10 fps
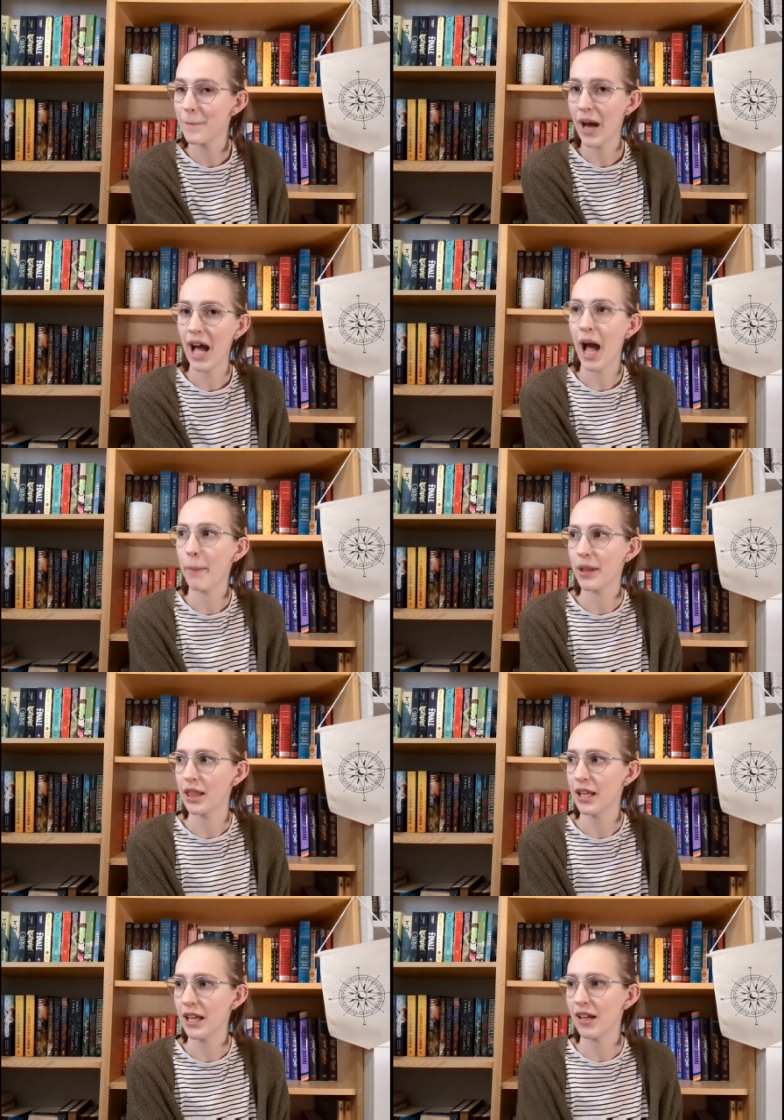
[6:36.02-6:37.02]
But I
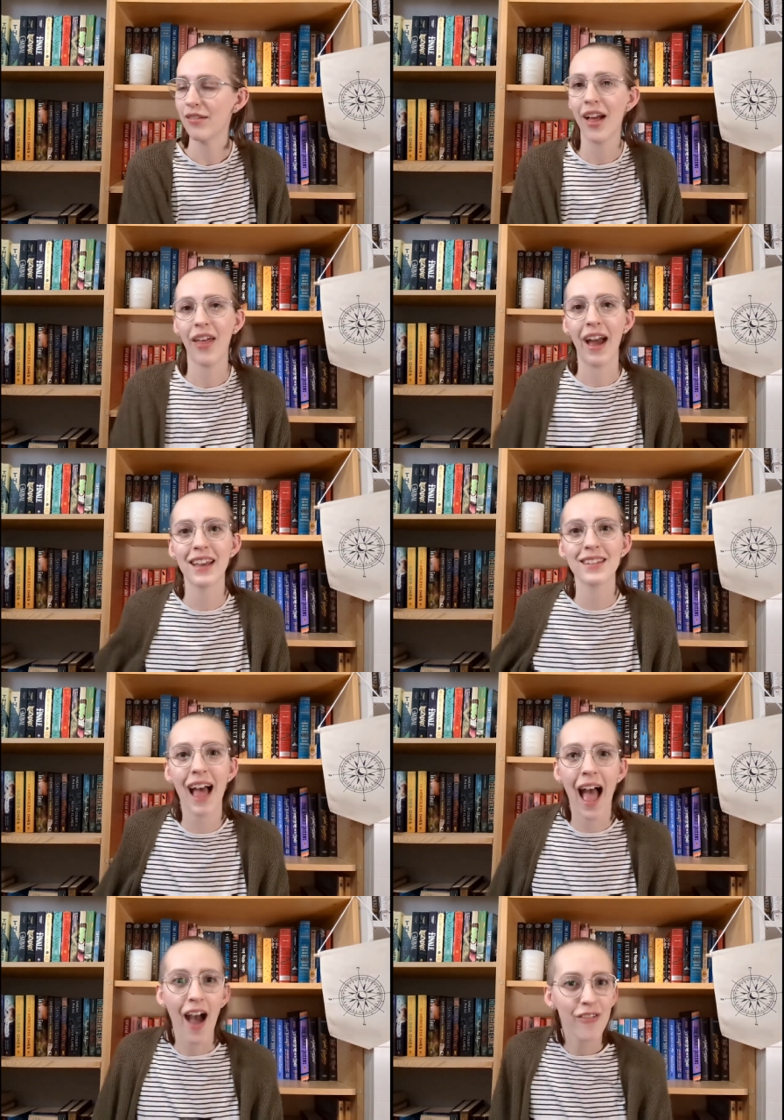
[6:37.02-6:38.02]
believe that is
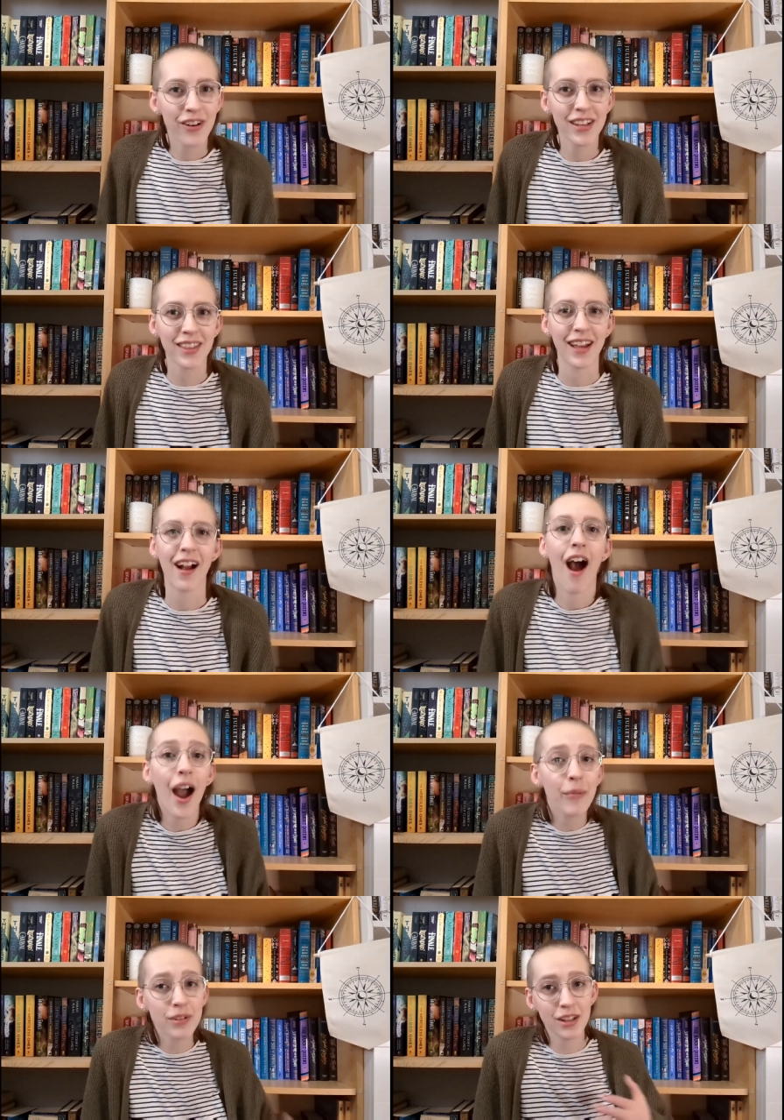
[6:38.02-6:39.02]
everything.
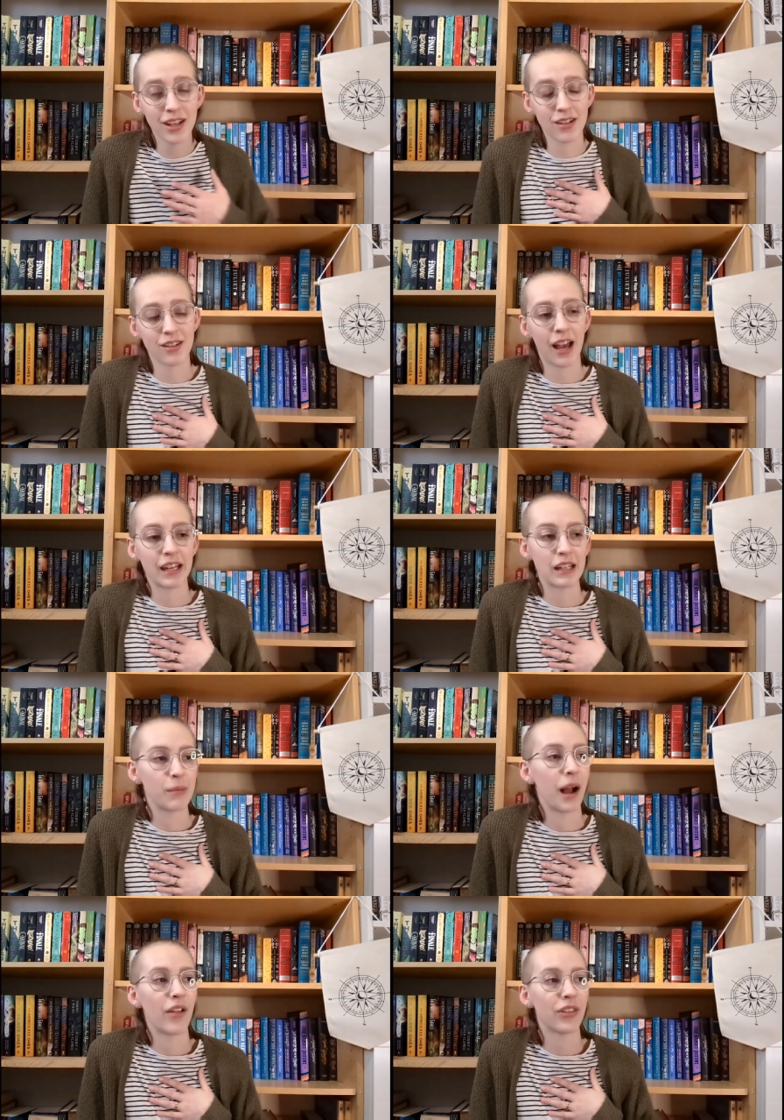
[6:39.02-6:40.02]
I'm really excited
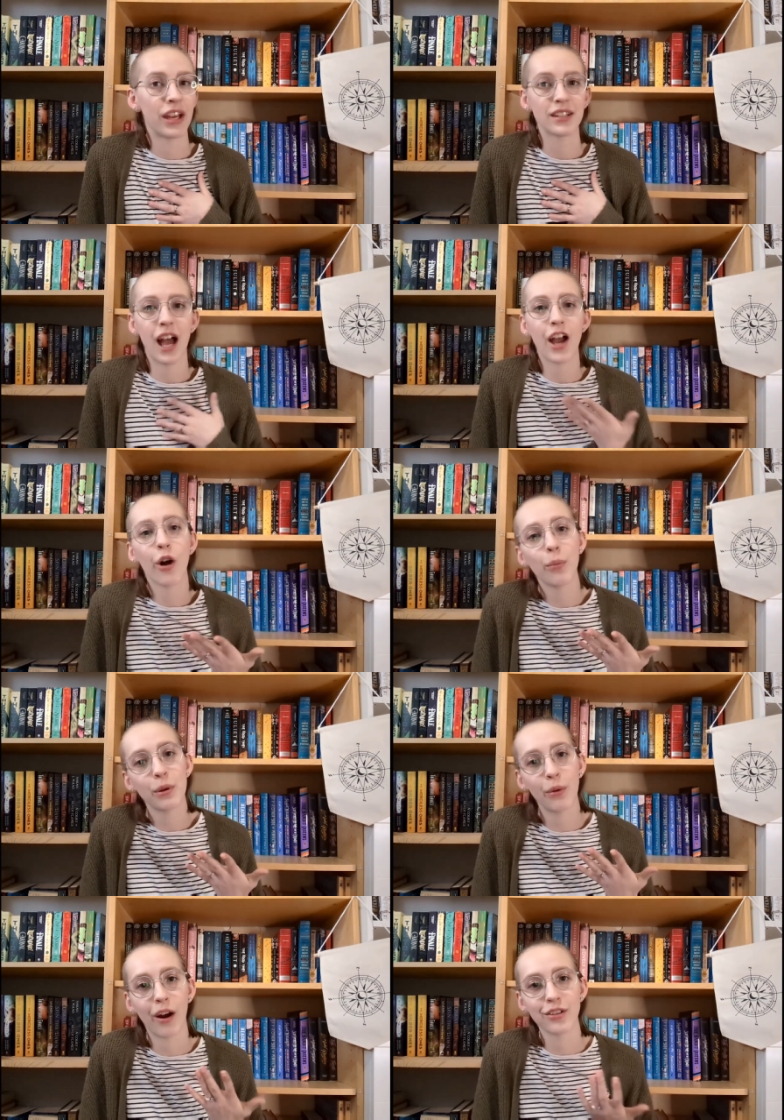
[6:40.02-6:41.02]
about this. I hope
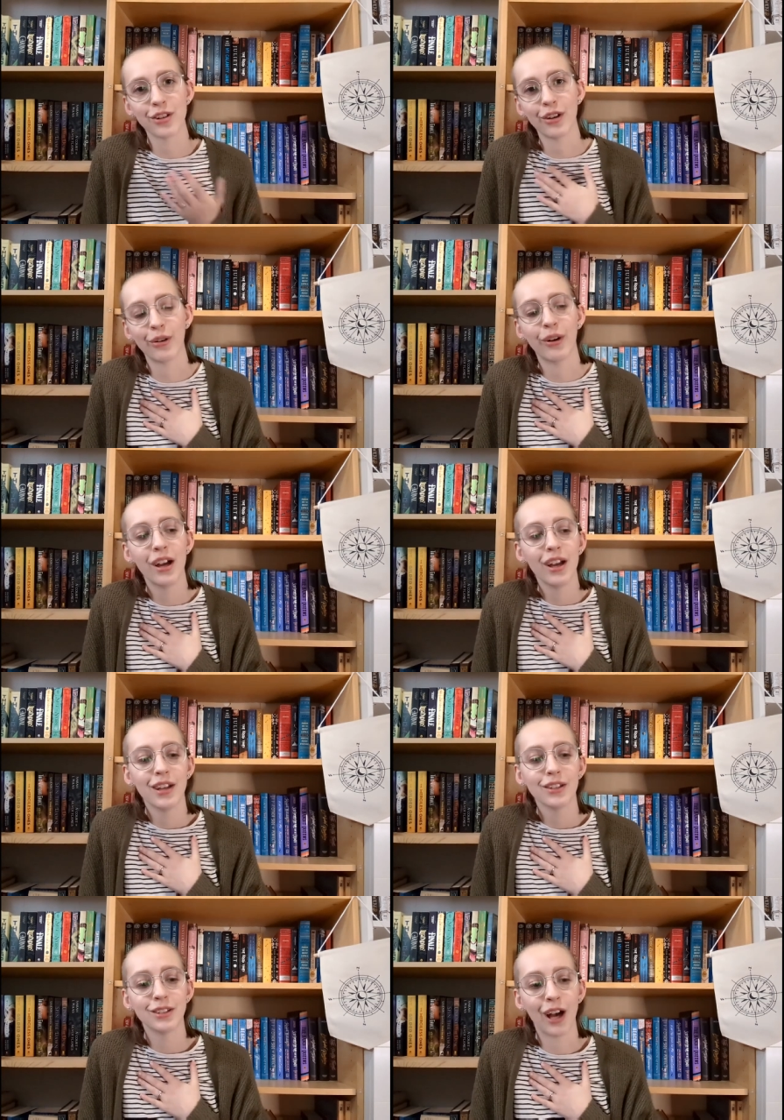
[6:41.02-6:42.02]
you are too.
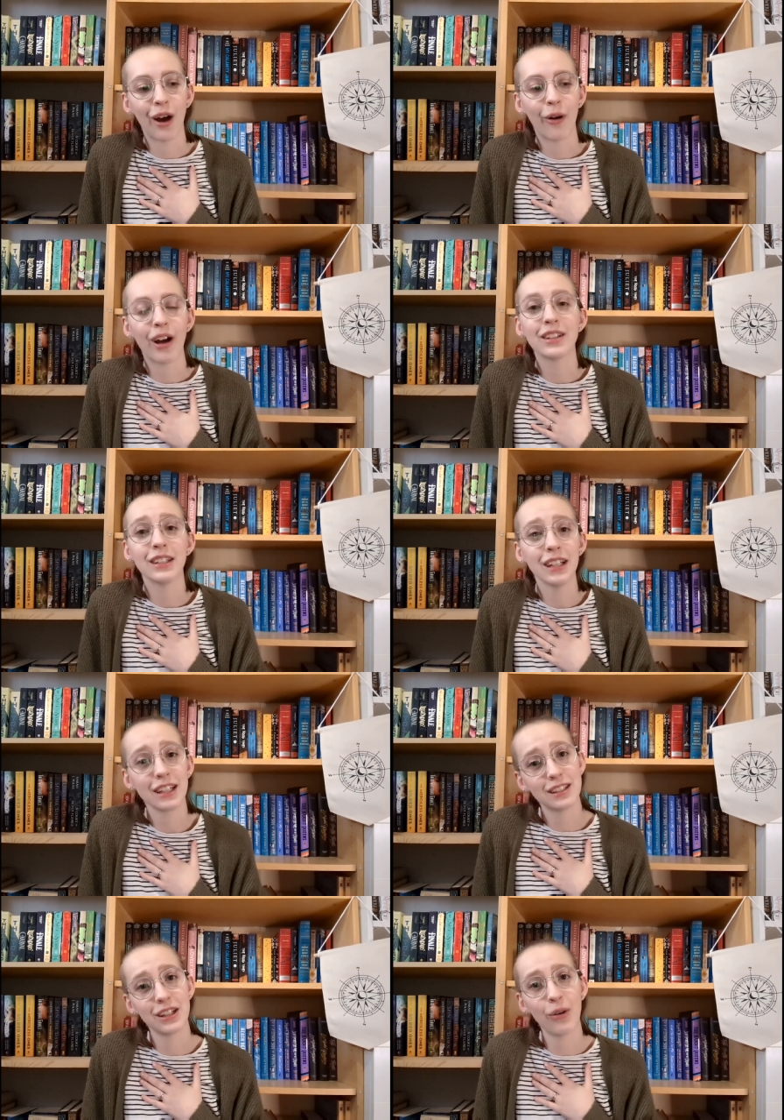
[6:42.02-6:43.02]
So until I
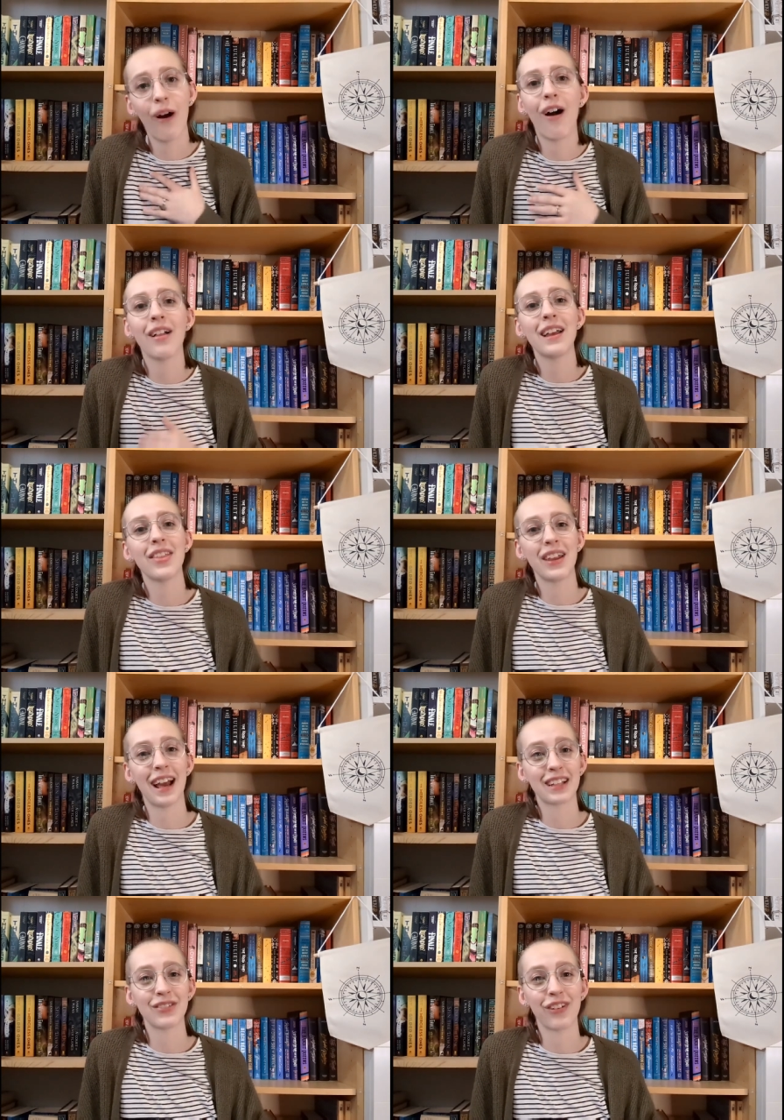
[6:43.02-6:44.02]
see you all in the
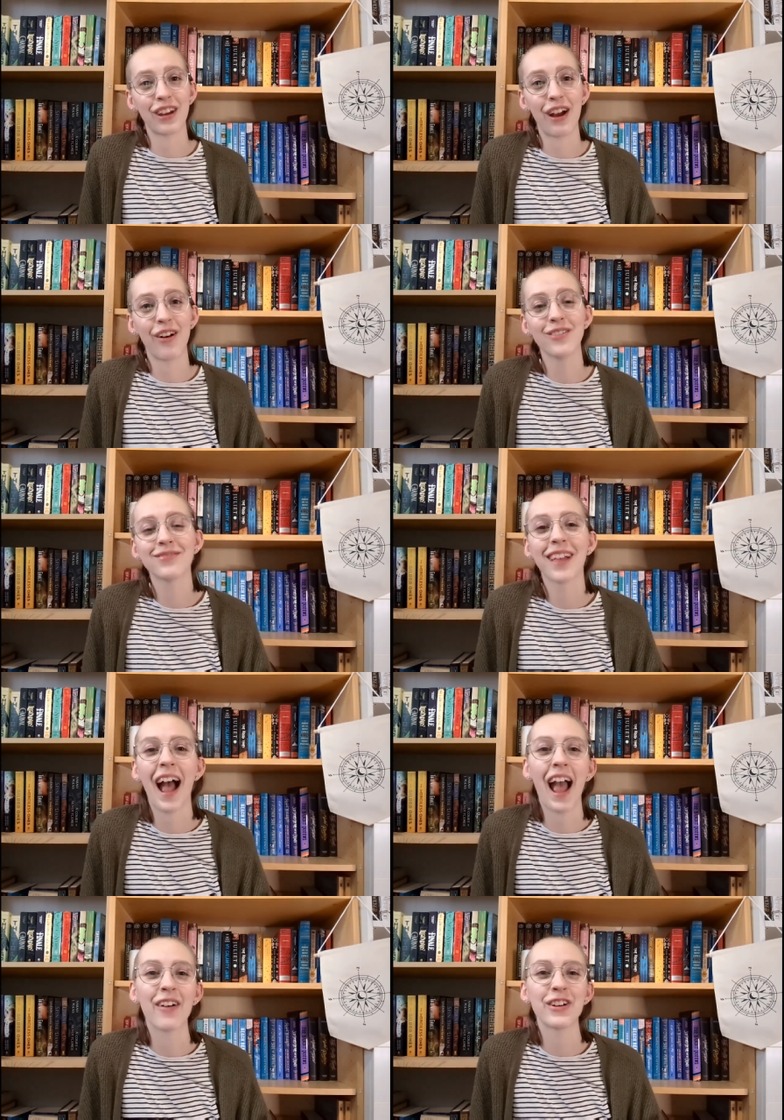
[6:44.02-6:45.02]
next video,
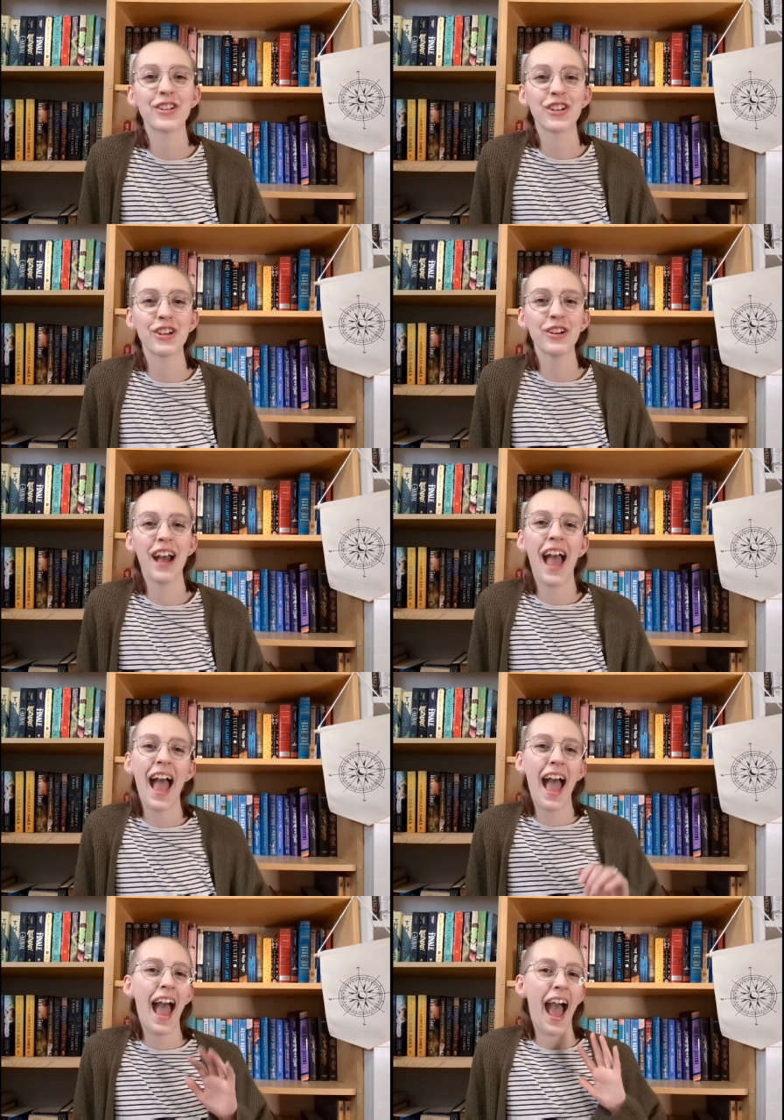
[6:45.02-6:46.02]
I wish you
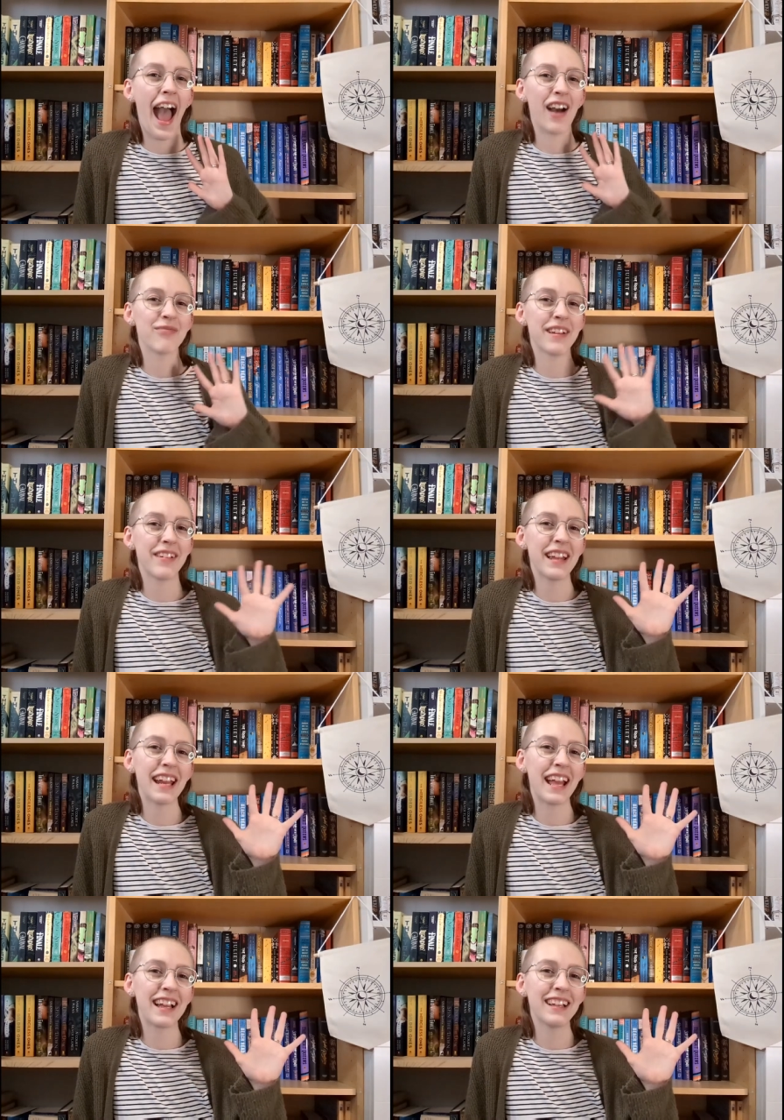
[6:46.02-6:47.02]
happy reading.